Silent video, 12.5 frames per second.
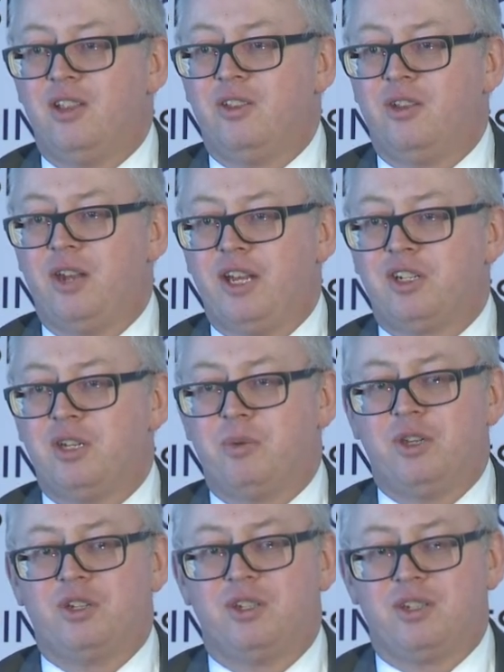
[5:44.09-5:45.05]
that actually
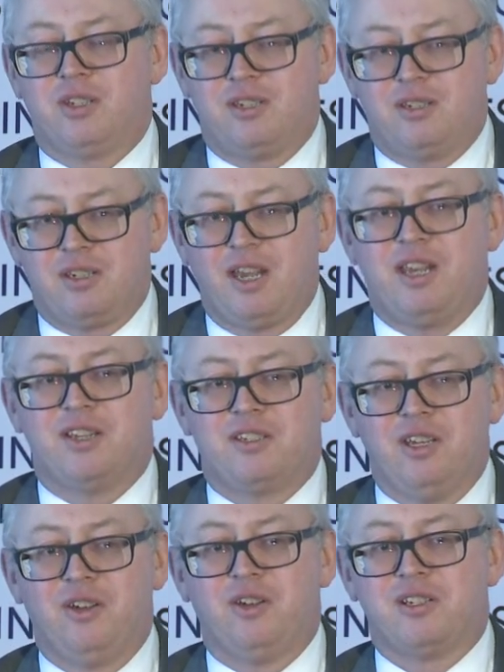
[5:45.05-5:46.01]
we should take
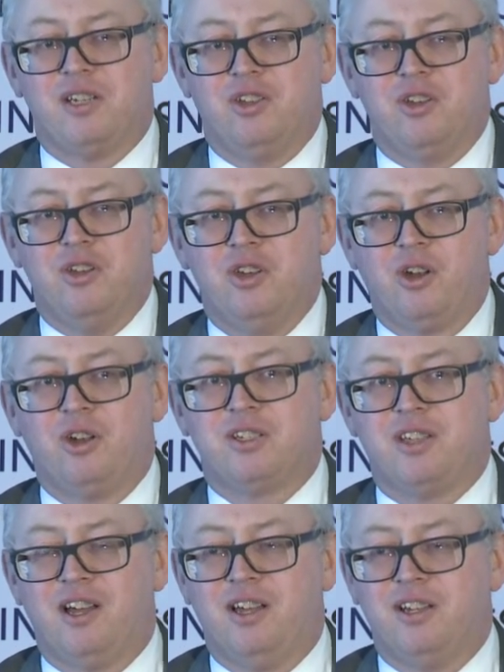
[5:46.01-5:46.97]
seriously the
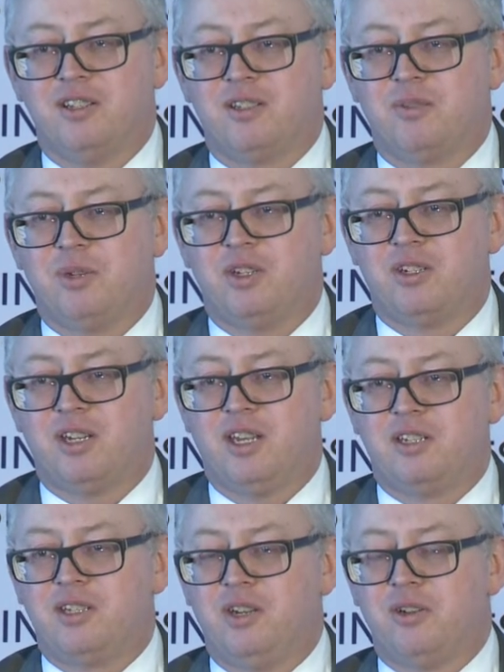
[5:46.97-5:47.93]
neuroscience, that we should
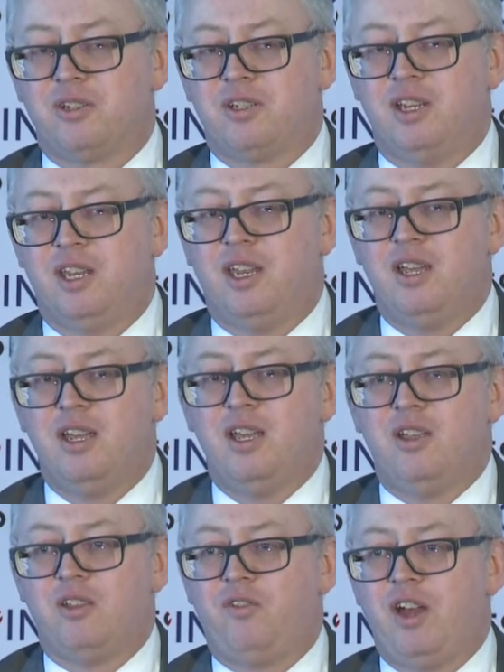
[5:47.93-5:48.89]
take seriously
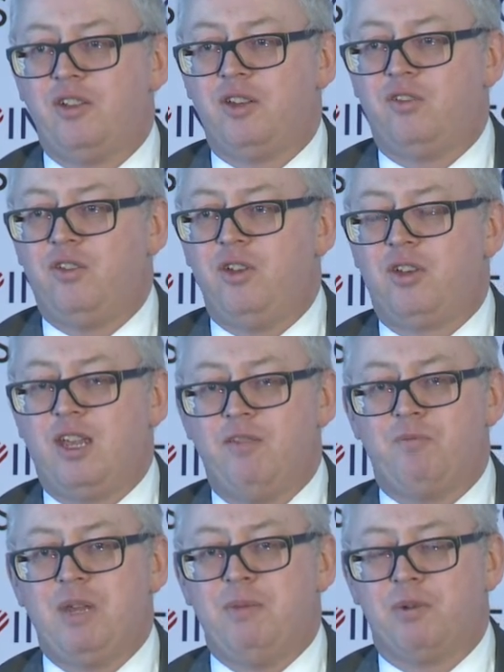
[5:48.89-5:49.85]
the fact that if you
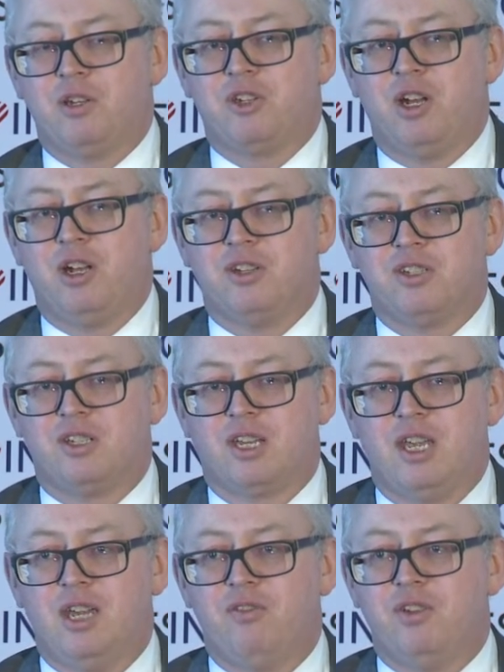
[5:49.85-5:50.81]
give people a chance to
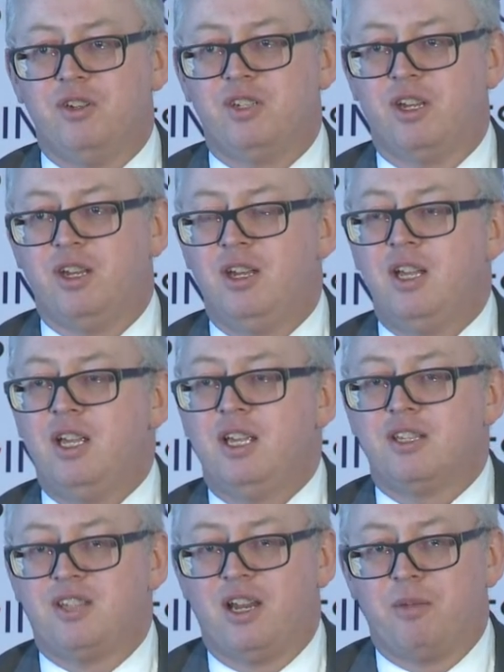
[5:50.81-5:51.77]
give and to
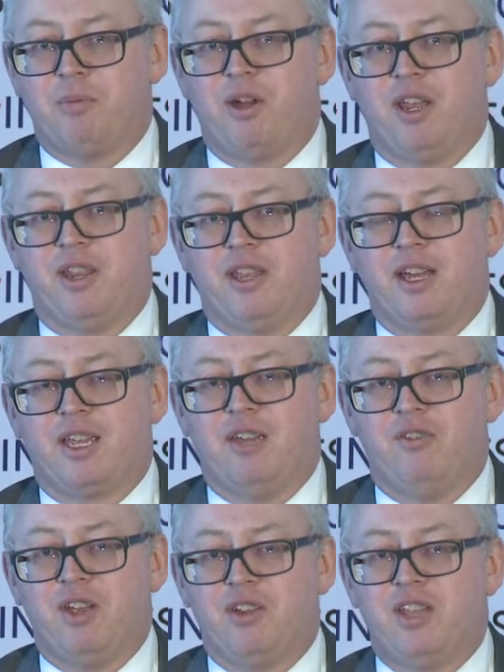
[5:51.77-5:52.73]
celebrate that
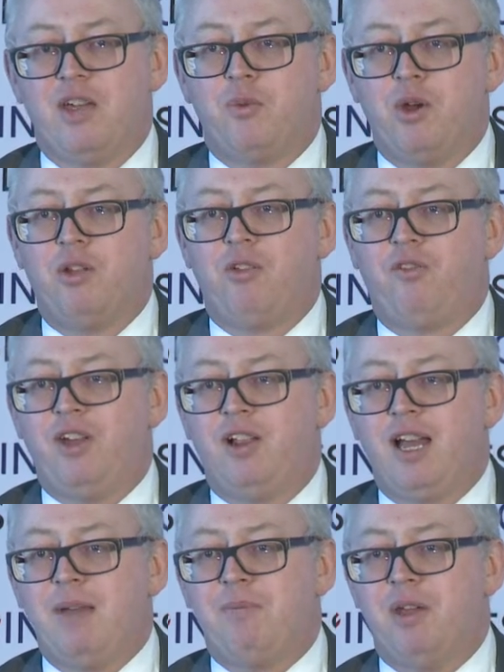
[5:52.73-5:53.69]
giving, they will feel
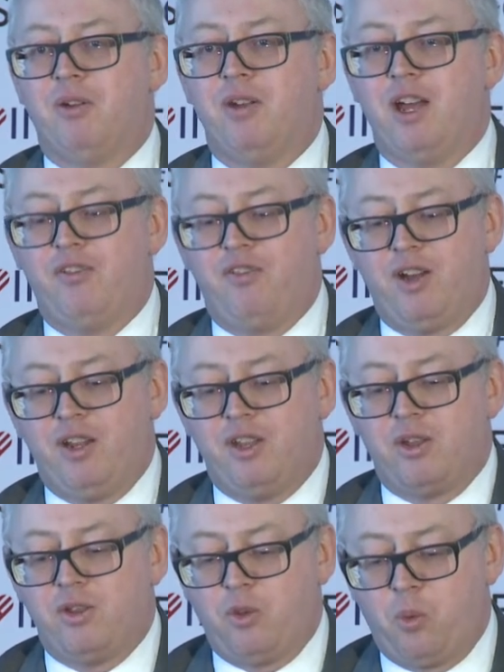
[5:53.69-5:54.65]
happier. And I find
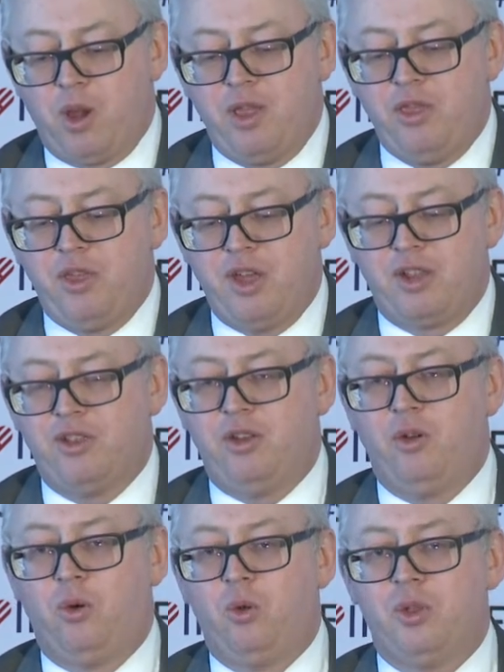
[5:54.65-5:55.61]
that the one thing that
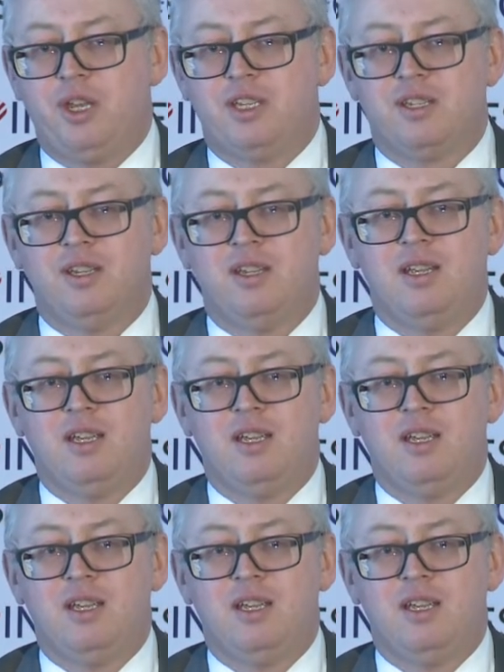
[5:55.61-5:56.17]
all these